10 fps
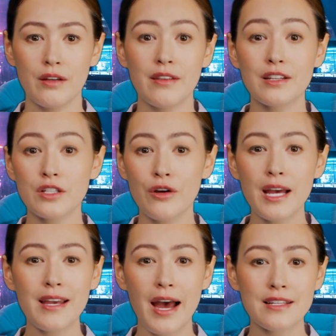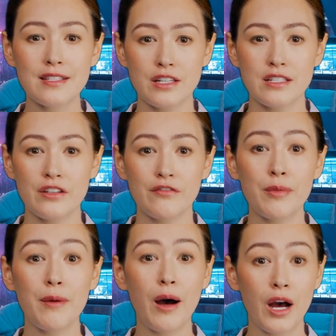There's a great case study from
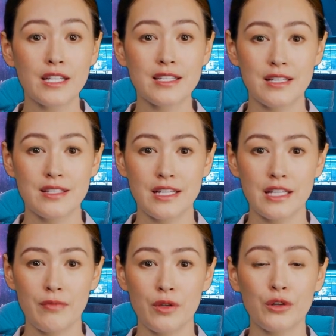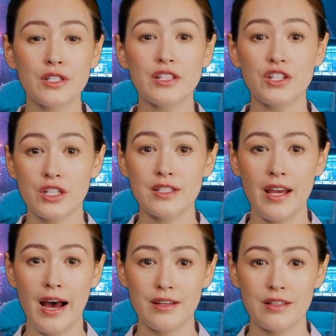a marketing team who did just
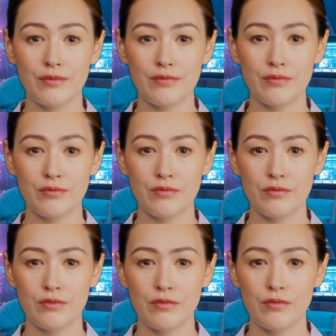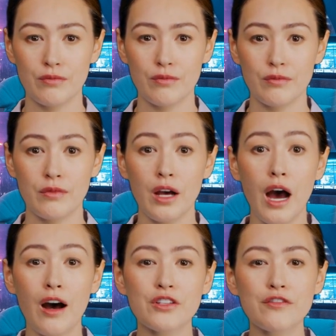that.
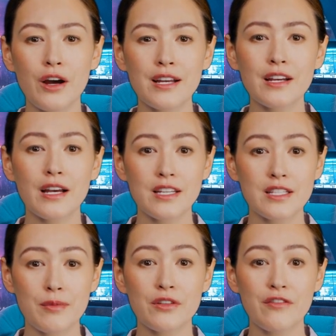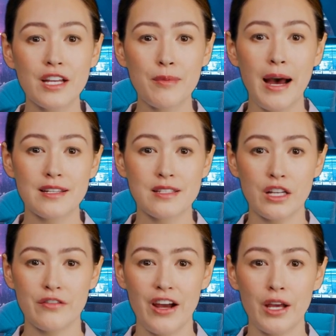After running a customer feedback
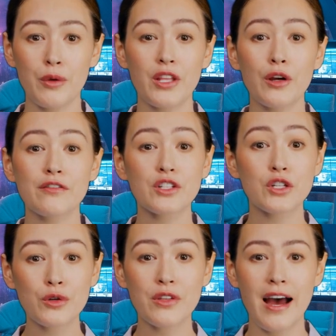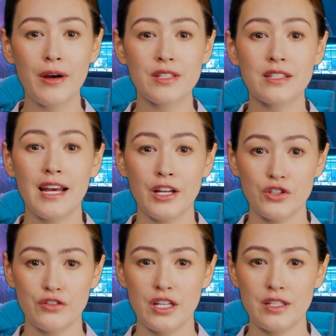survey with over 2,000
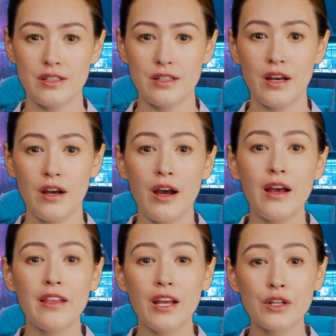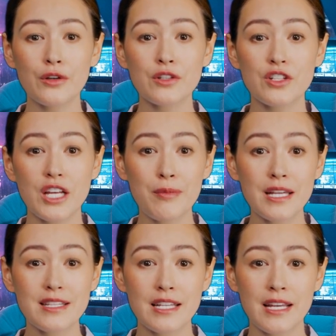entries, they used
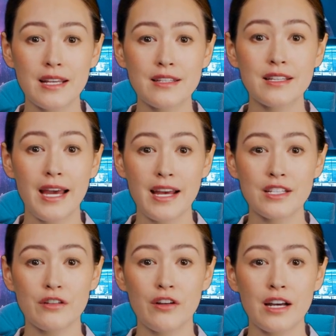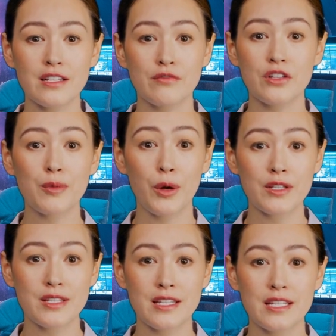GPT to categorize the
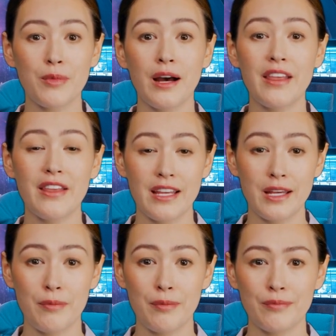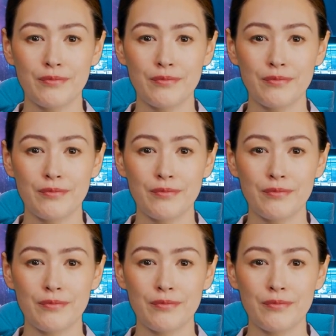responses by theme.